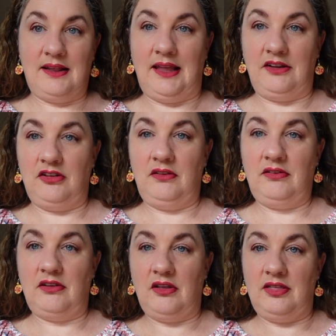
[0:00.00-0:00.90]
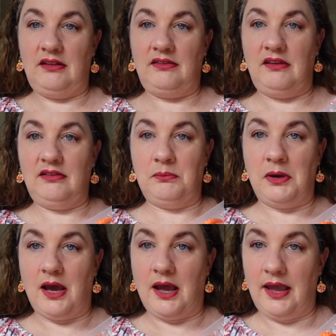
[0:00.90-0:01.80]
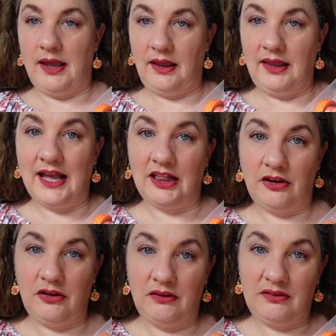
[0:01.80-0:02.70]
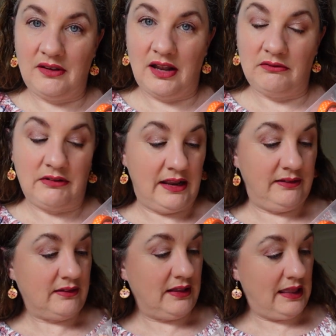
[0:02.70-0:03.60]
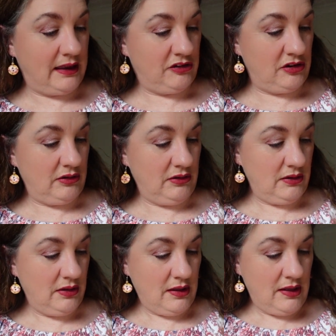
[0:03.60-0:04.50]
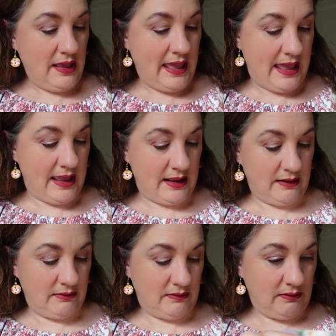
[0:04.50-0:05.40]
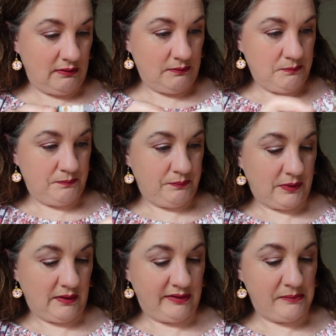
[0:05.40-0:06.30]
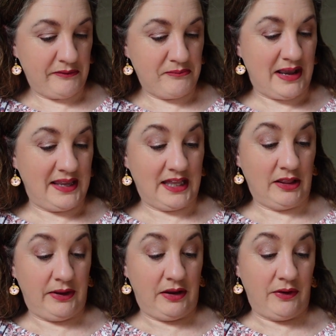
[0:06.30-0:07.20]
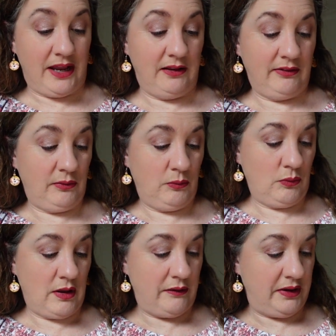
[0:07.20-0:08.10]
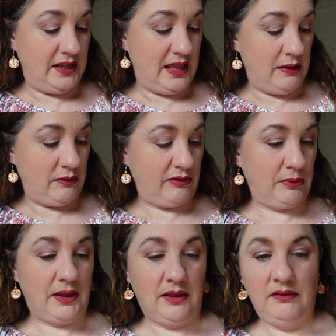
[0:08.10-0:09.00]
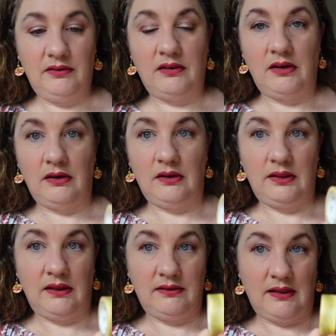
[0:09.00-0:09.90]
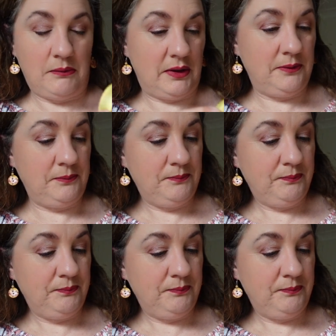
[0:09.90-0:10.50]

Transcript: collection. So this is my yellows and reds collection, and some of my yellowy greens are in here as well. So there's that one.